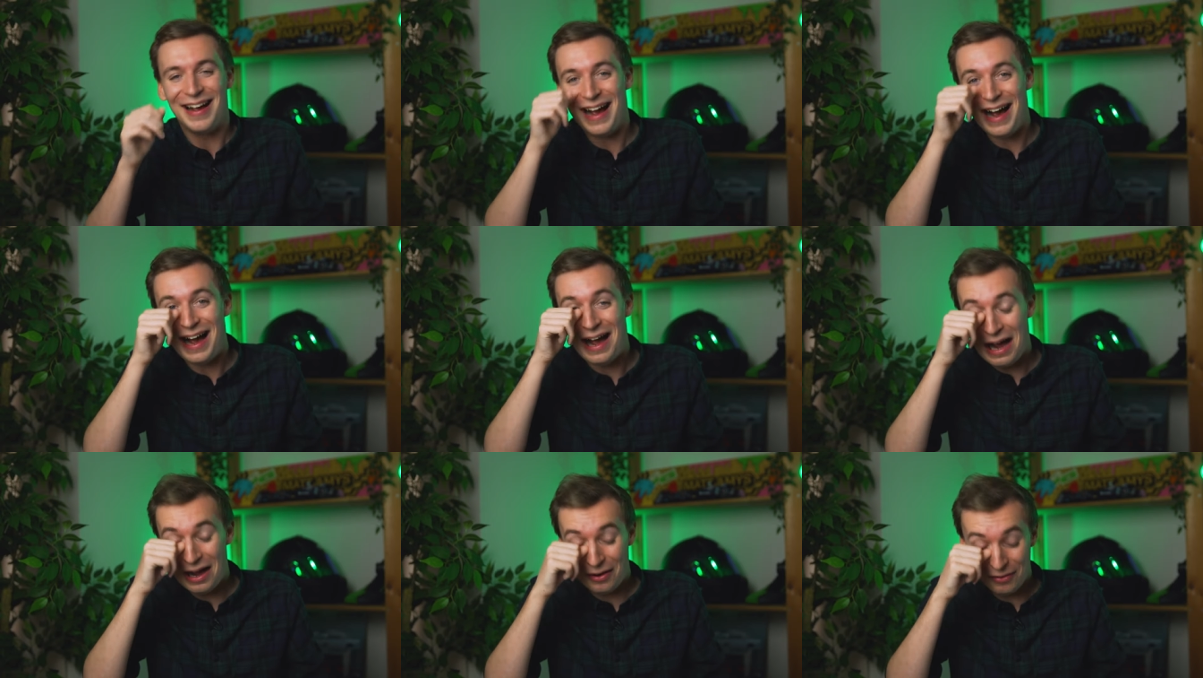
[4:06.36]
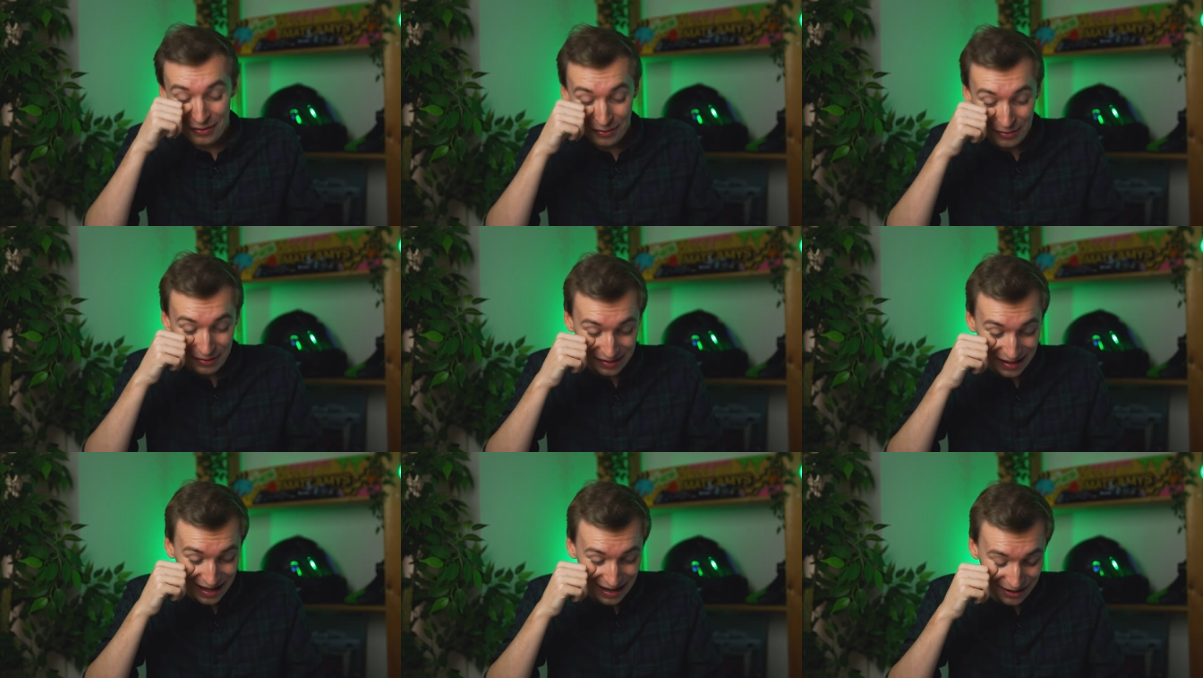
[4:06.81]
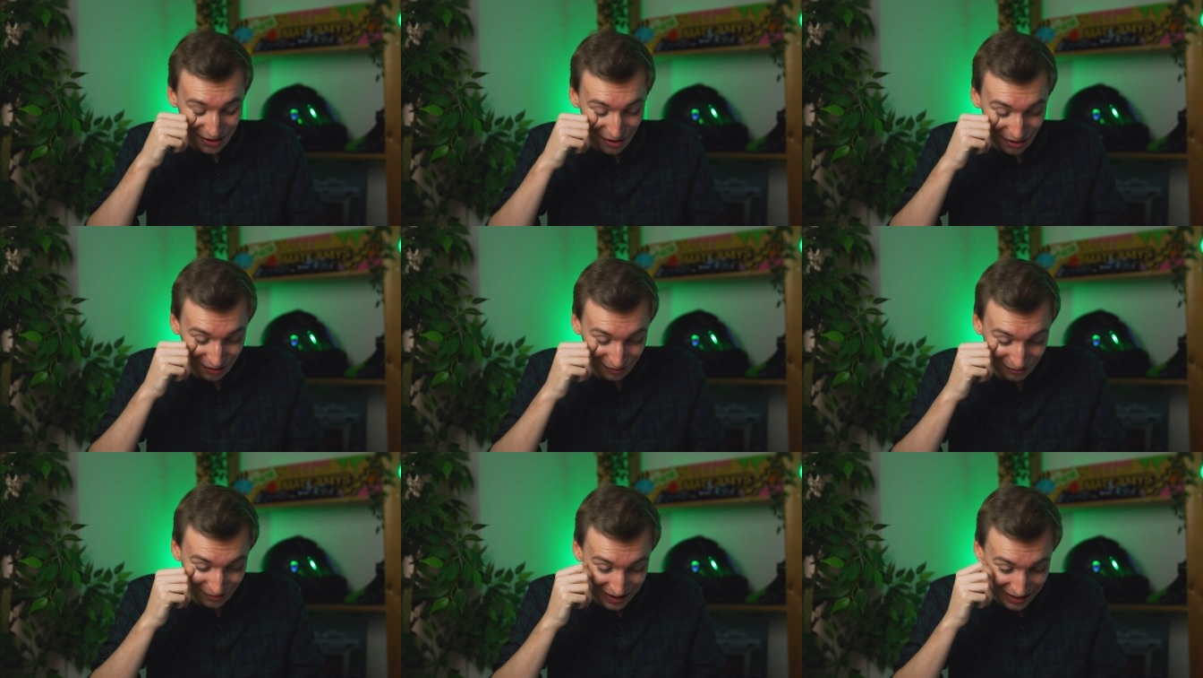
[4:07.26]
how was that
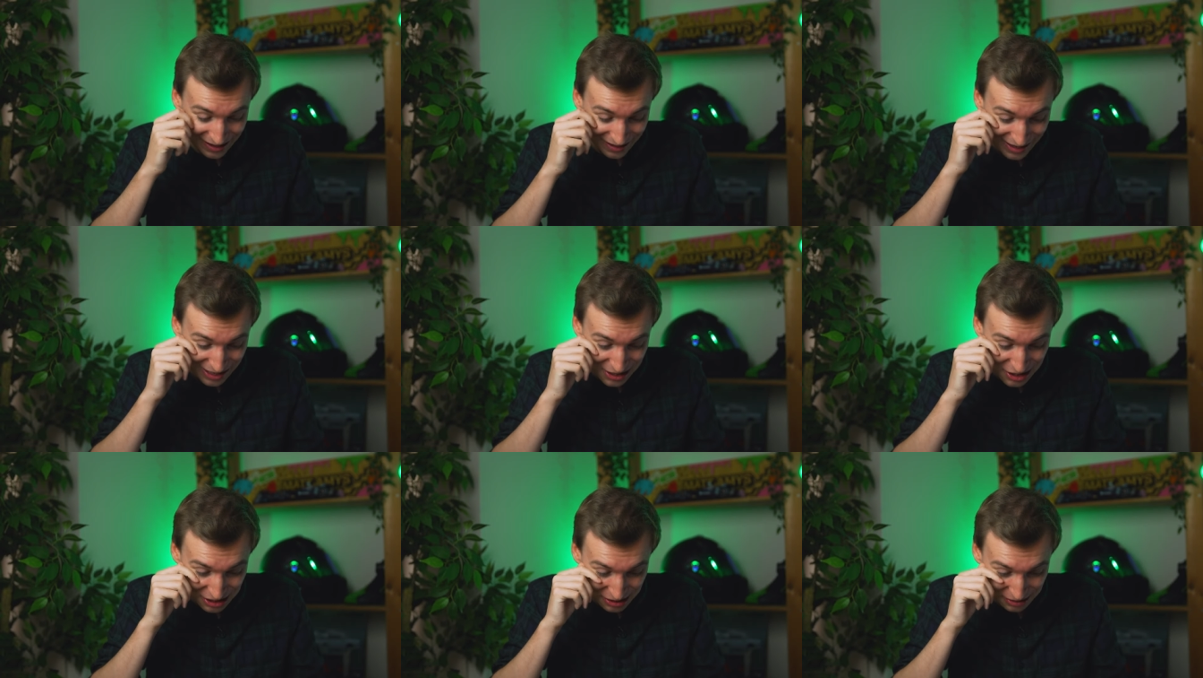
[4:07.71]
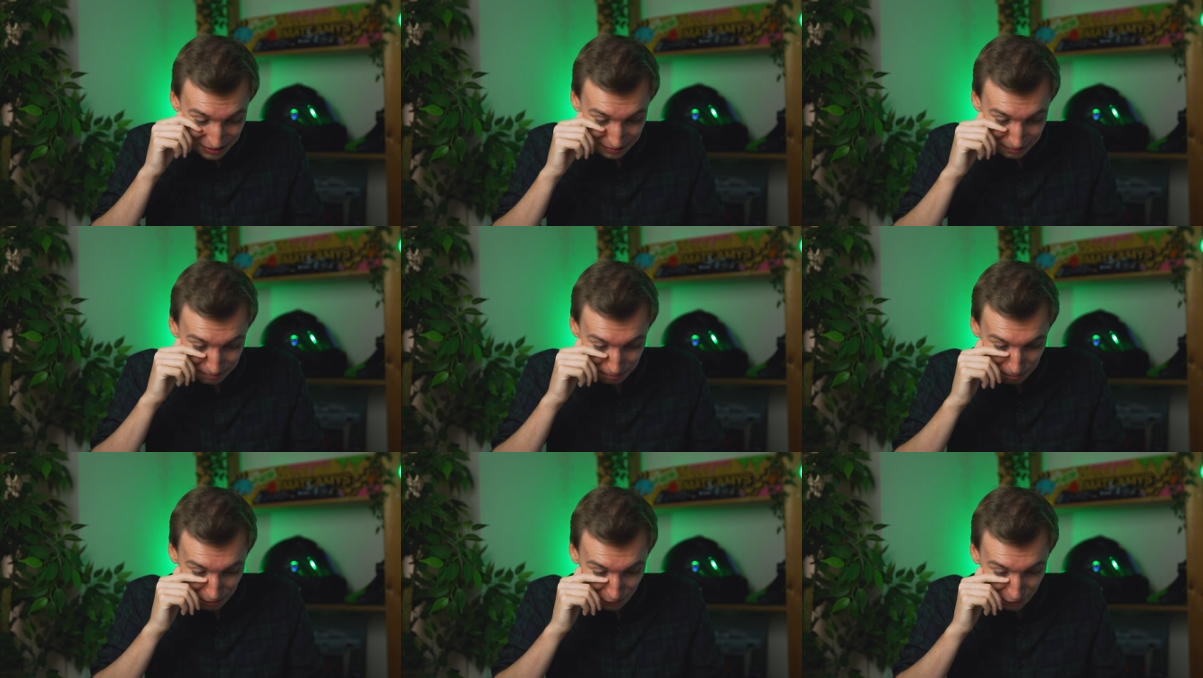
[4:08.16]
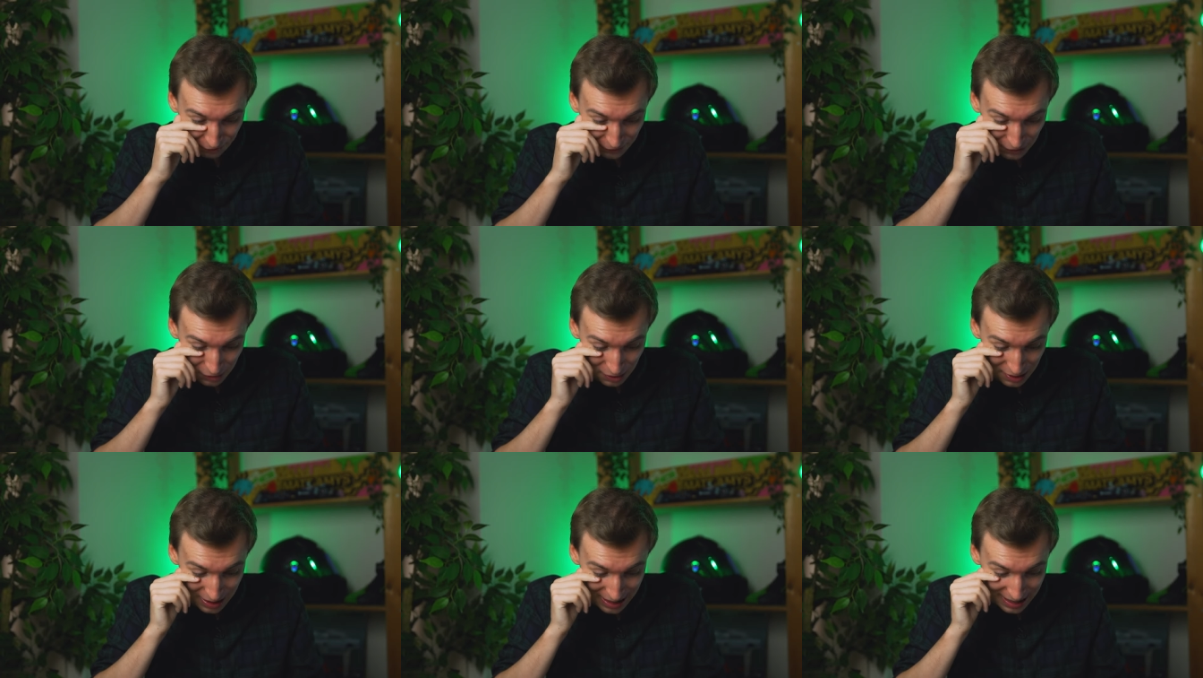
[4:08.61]
not a regulation
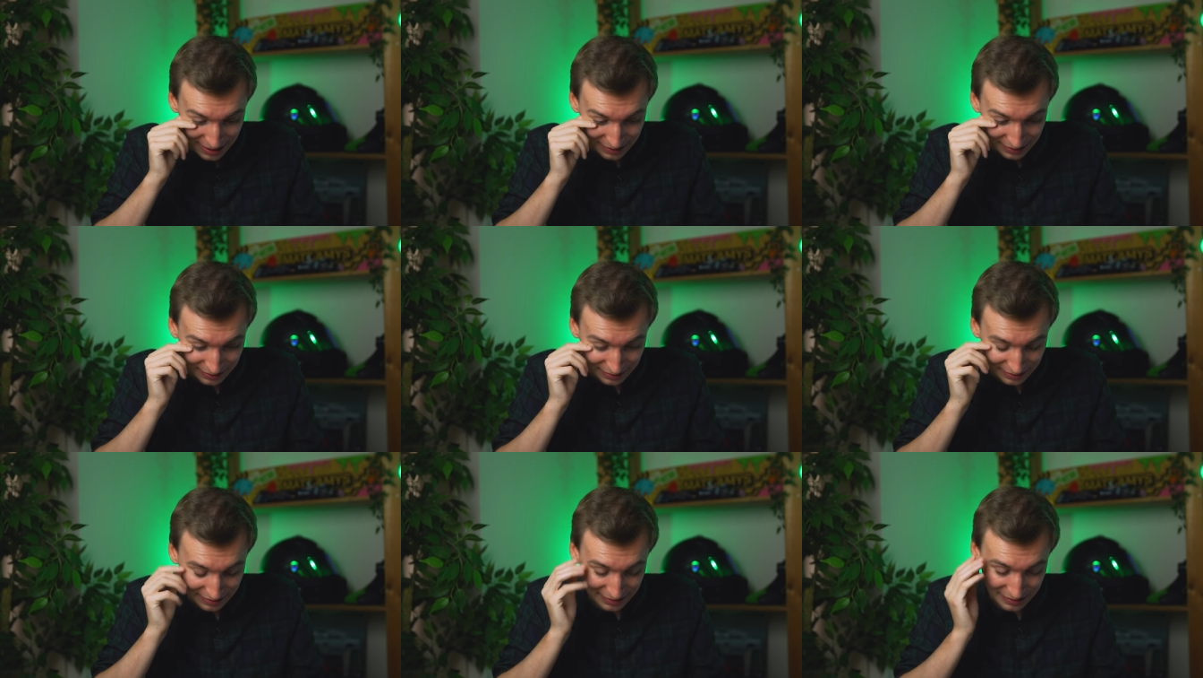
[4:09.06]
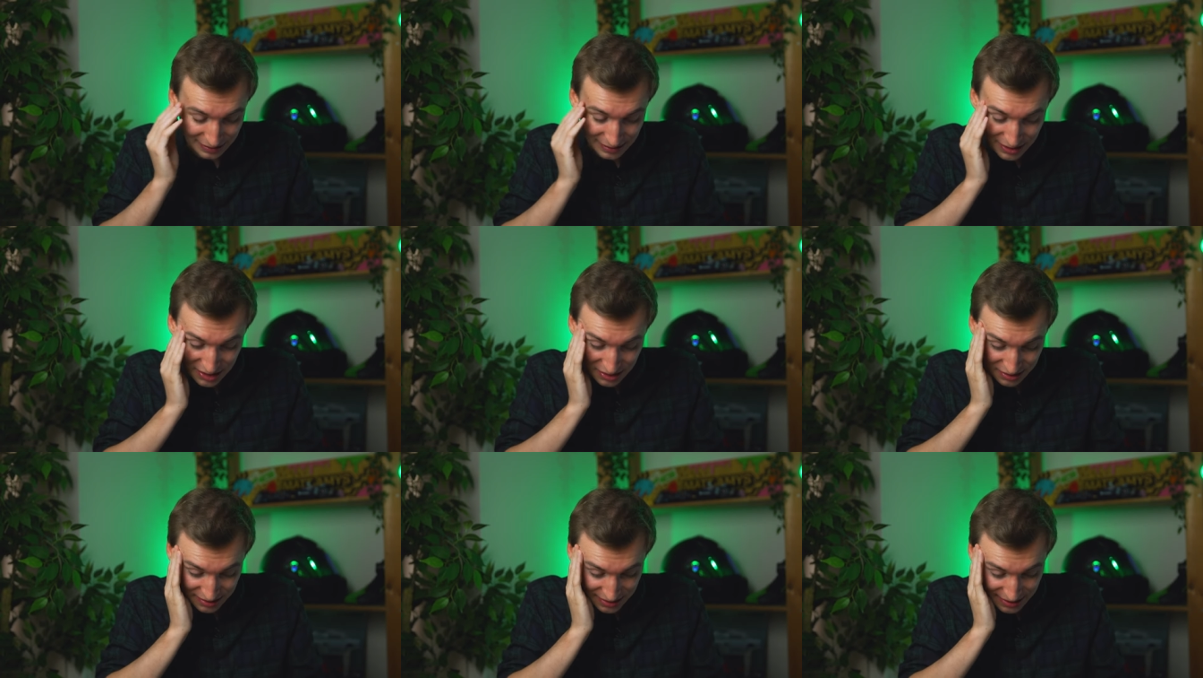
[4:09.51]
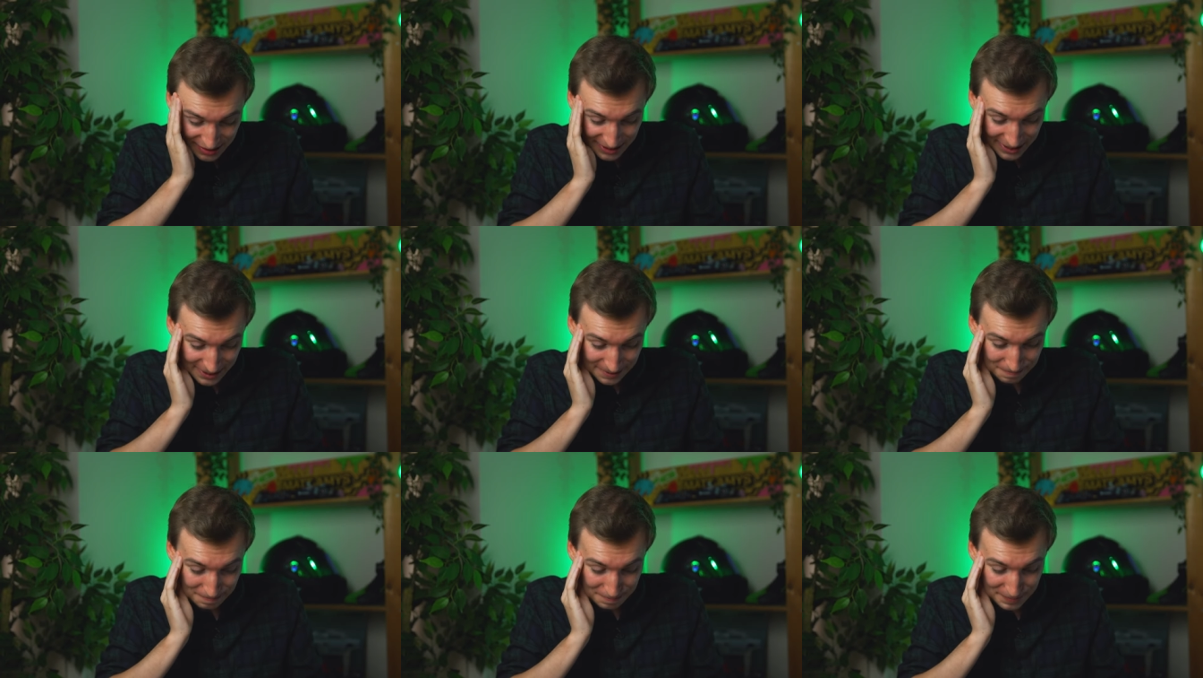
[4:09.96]
beforehand? Oh
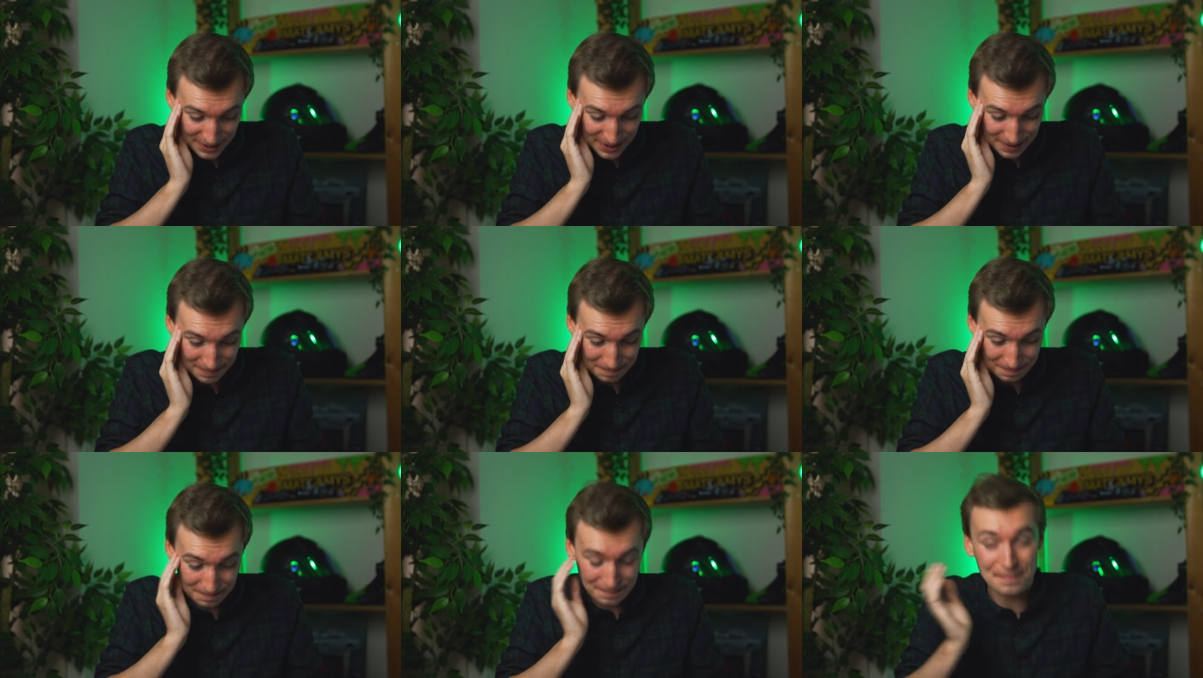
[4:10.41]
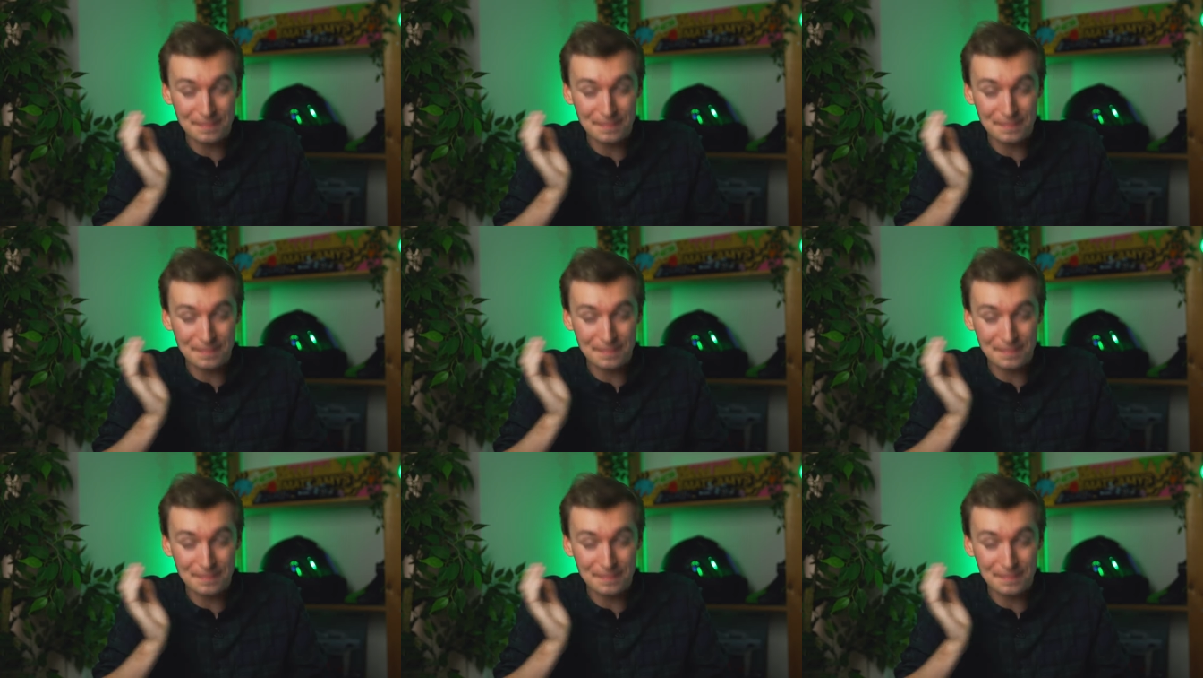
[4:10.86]
dear. But